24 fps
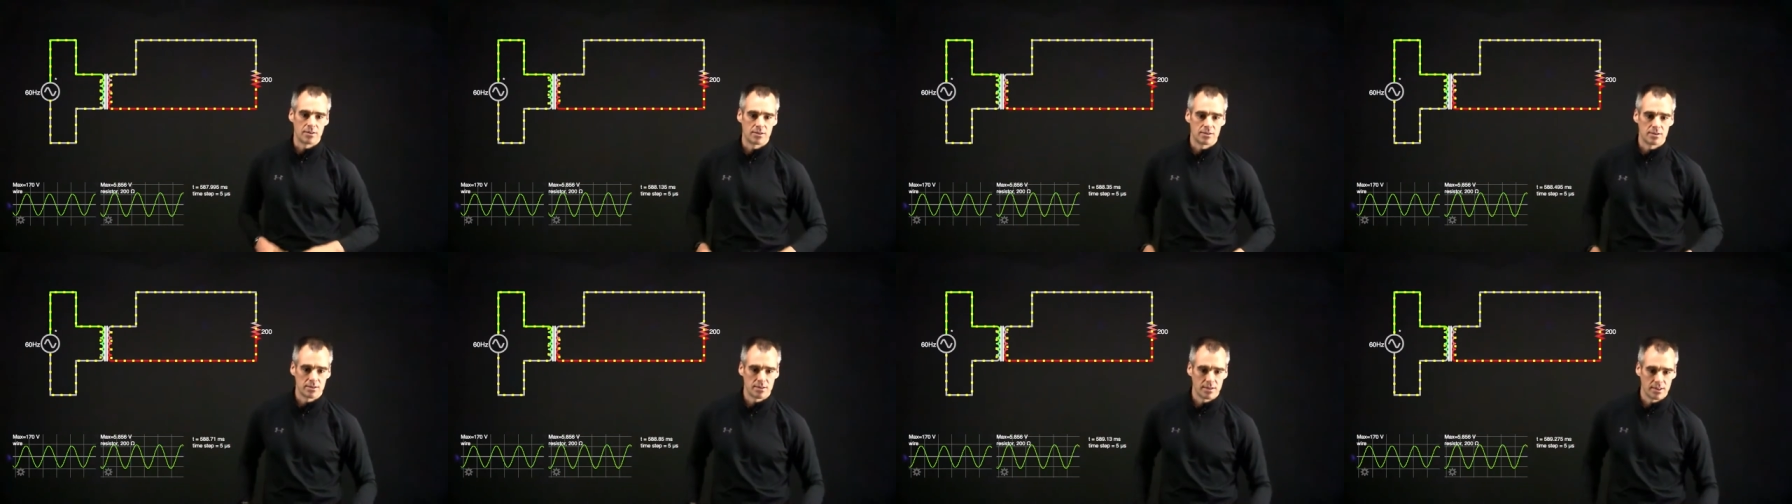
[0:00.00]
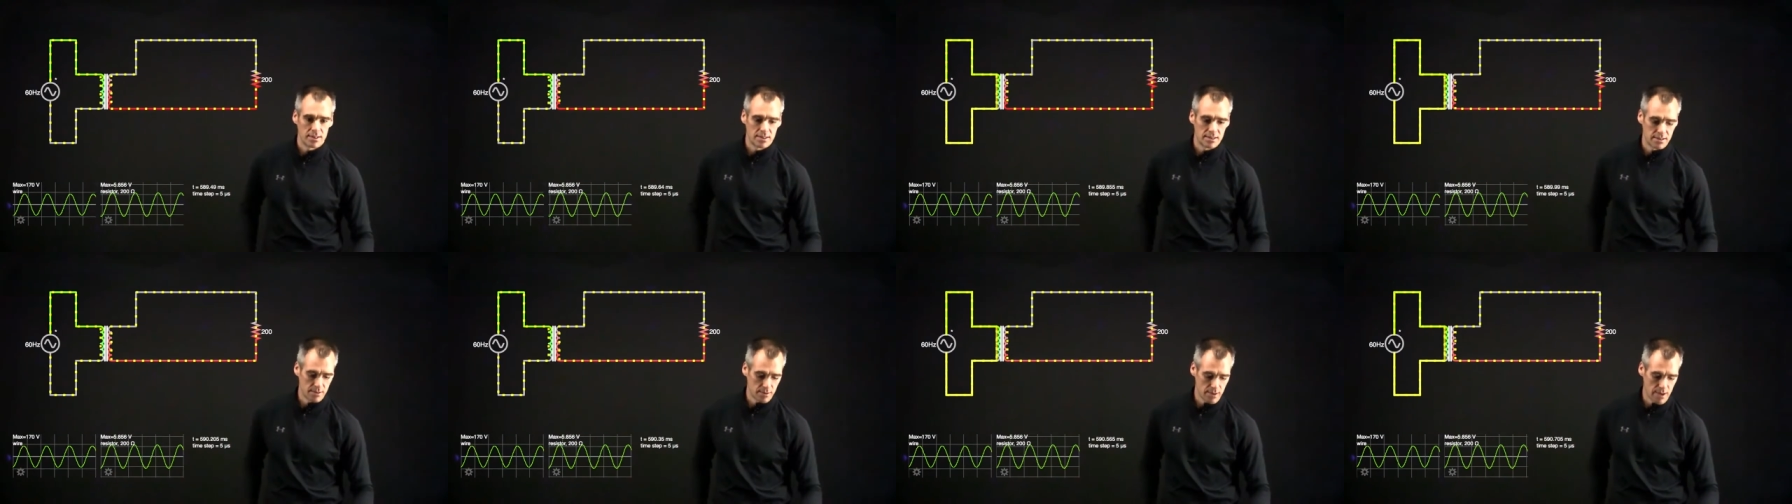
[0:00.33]
So let's
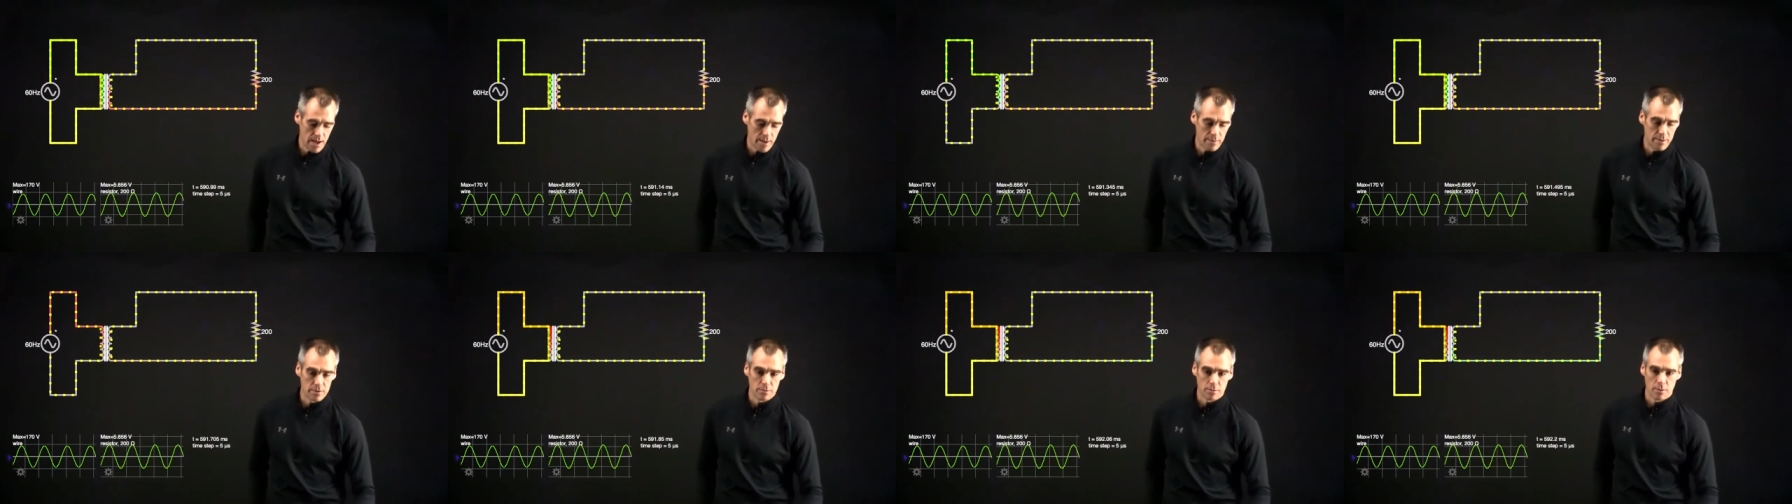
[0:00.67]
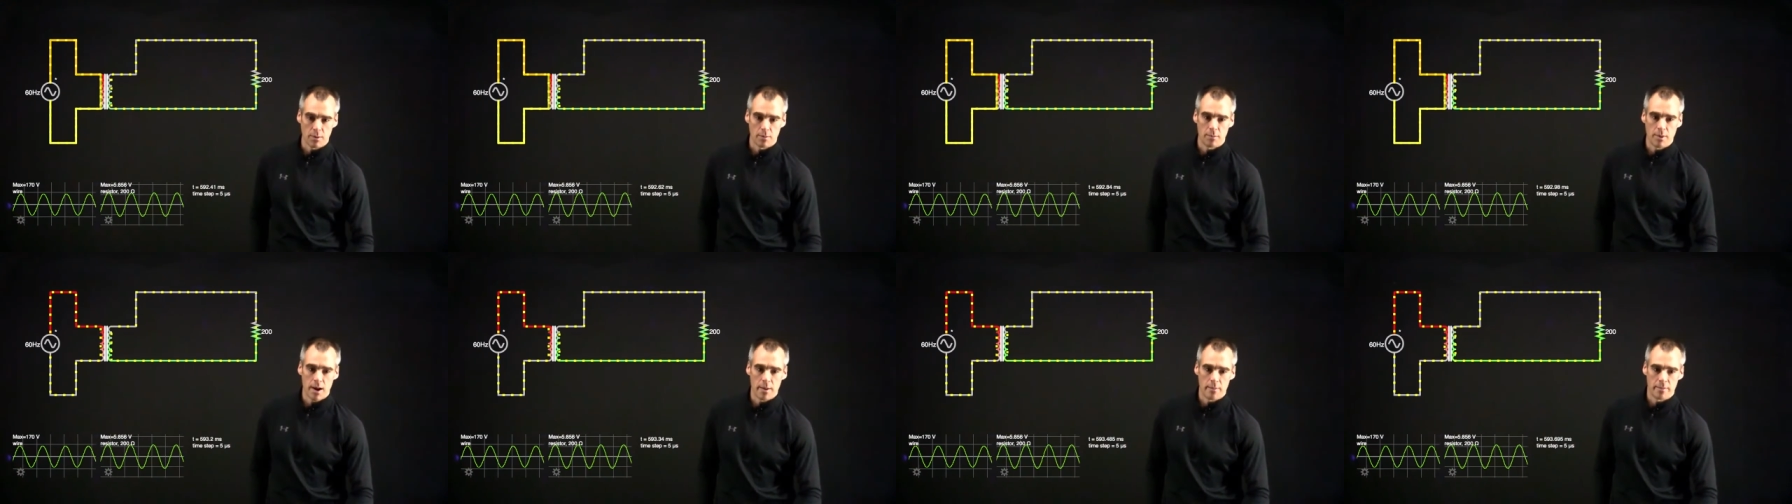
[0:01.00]
see what happens when we
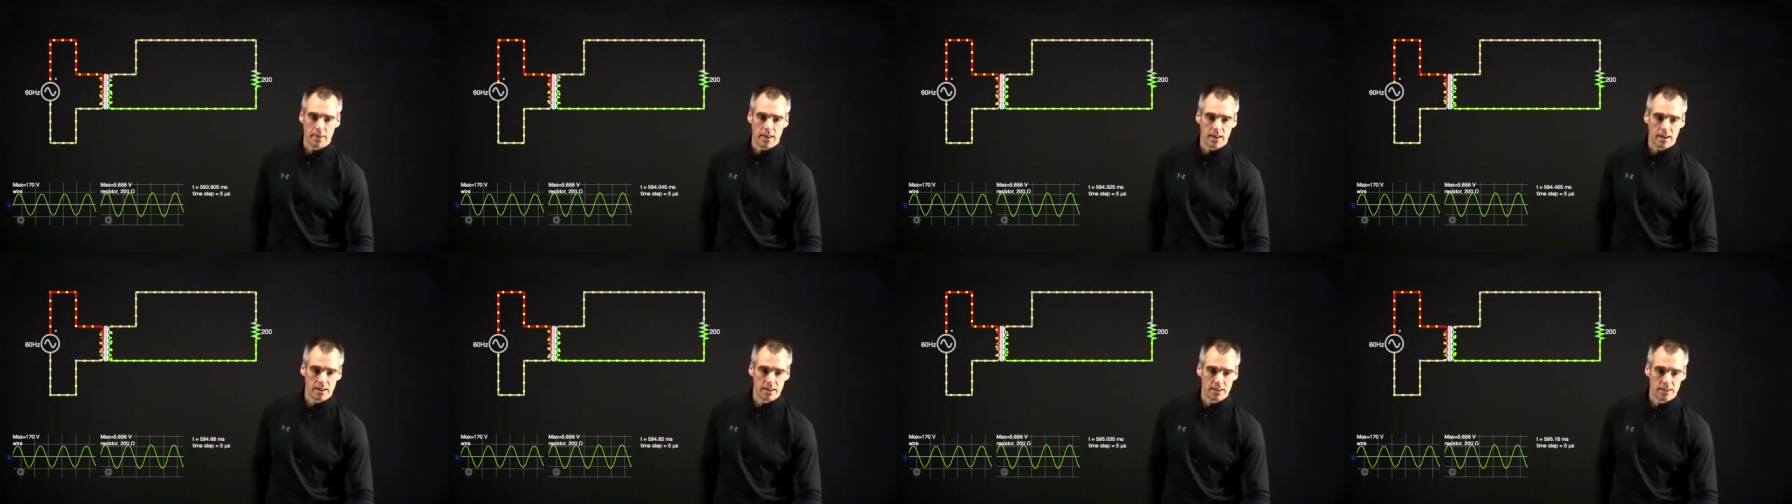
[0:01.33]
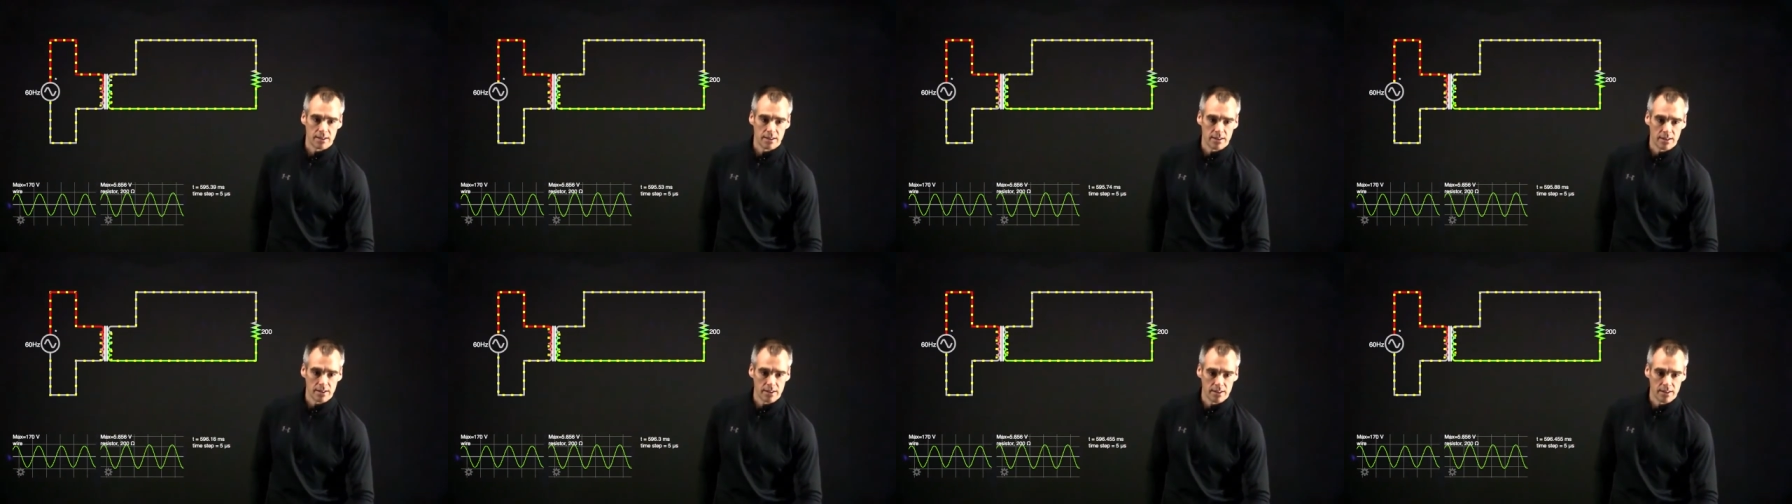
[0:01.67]
pop that in here.